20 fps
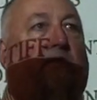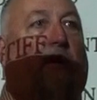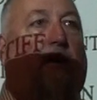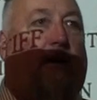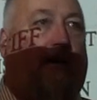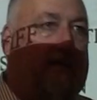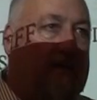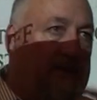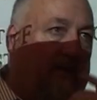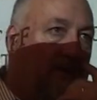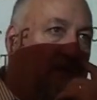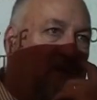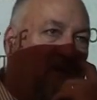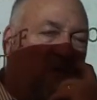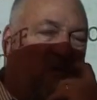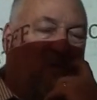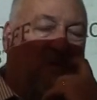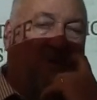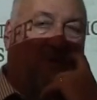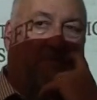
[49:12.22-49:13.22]
toddler,
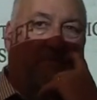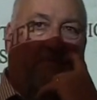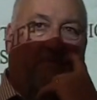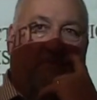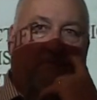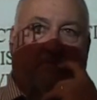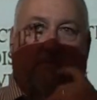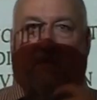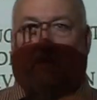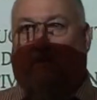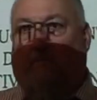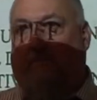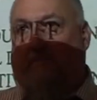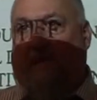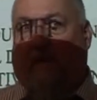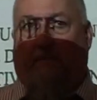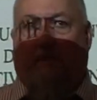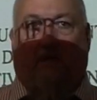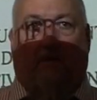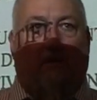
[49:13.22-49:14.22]
little you know,
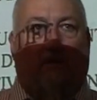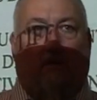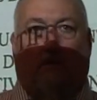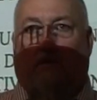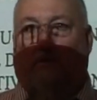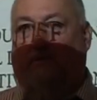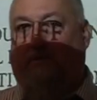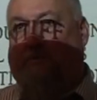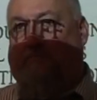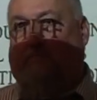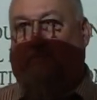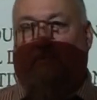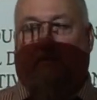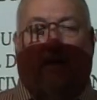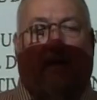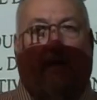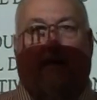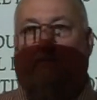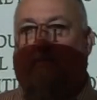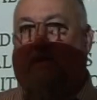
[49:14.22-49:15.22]
baby girl who's
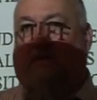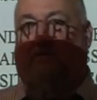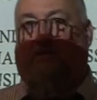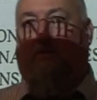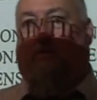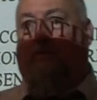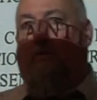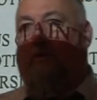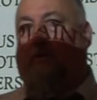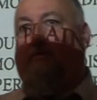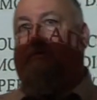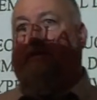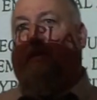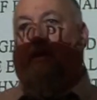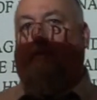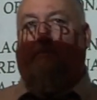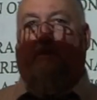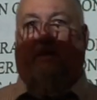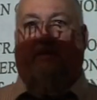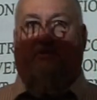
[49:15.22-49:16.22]
nine months old,
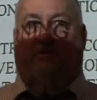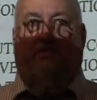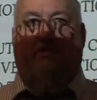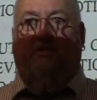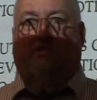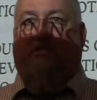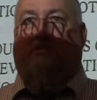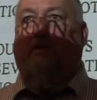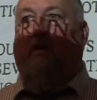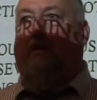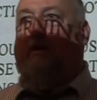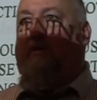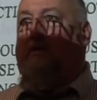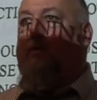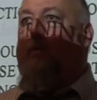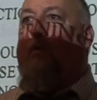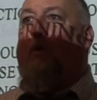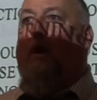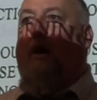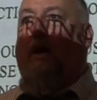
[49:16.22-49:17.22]
ten months, just starting to
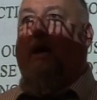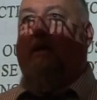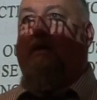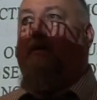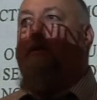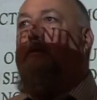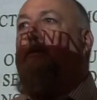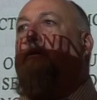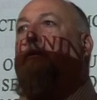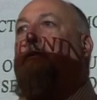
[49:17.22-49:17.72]
walk.